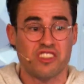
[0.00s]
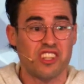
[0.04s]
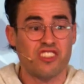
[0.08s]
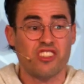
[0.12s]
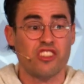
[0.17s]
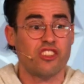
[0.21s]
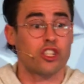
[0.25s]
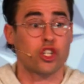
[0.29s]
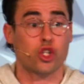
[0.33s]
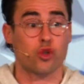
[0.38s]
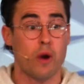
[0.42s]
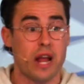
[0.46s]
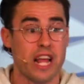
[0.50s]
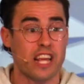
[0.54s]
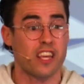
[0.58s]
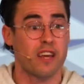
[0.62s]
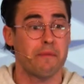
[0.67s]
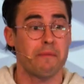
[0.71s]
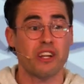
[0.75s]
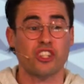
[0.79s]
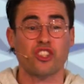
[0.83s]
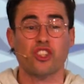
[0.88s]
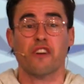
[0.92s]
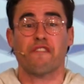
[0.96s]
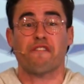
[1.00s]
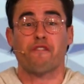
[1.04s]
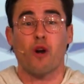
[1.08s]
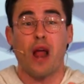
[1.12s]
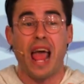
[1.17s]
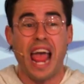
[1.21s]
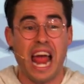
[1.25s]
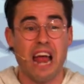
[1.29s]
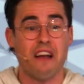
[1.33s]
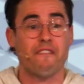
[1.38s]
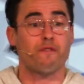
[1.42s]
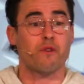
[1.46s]
This is the Great Commission for
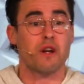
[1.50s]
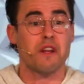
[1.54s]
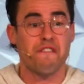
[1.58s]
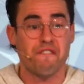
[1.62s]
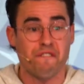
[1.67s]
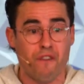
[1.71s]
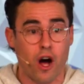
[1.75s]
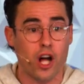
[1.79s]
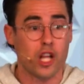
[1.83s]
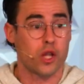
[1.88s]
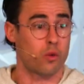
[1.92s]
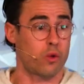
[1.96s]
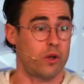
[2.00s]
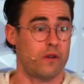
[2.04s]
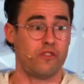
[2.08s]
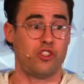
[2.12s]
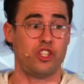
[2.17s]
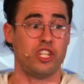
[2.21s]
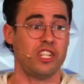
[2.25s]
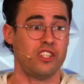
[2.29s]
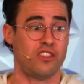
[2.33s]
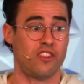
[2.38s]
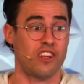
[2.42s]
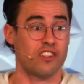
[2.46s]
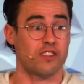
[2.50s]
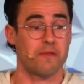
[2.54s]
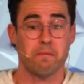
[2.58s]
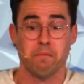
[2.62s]
every follower of Jesus.